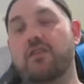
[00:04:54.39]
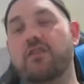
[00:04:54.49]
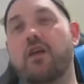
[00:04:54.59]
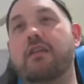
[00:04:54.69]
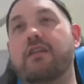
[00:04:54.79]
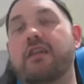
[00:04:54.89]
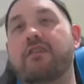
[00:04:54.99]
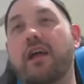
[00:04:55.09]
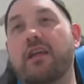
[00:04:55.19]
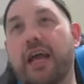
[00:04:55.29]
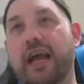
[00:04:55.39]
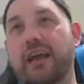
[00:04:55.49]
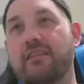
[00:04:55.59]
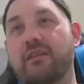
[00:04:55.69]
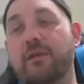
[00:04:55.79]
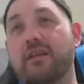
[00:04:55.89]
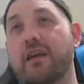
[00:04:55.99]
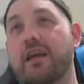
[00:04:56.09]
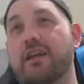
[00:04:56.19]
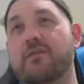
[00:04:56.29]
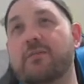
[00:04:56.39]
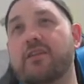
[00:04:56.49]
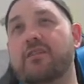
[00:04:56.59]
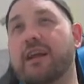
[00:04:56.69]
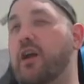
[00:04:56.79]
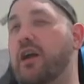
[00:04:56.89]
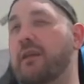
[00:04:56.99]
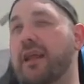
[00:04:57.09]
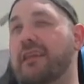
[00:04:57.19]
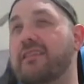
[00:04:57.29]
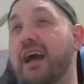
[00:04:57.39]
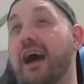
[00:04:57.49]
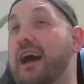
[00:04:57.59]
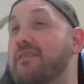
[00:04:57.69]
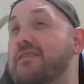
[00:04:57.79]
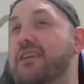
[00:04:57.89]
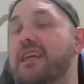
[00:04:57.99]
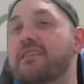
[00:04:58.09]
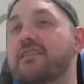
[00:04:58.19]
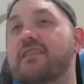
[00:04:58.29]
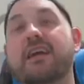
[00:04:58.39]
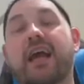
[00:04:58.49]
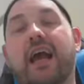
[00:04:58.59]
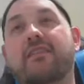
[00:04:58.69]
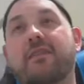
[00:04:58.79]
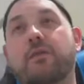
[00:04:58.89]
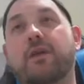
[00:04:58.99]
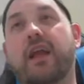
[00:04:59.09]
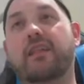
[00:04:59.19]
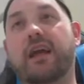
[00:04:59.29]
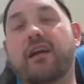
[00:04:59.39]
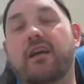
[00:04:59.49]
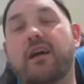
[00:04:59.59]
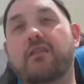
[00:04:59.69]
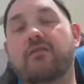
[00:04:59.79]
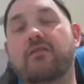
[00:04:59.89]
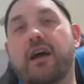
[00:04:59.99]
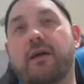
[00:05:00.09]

so I did value haste a bit just because I can play this after Gix and still get that kind of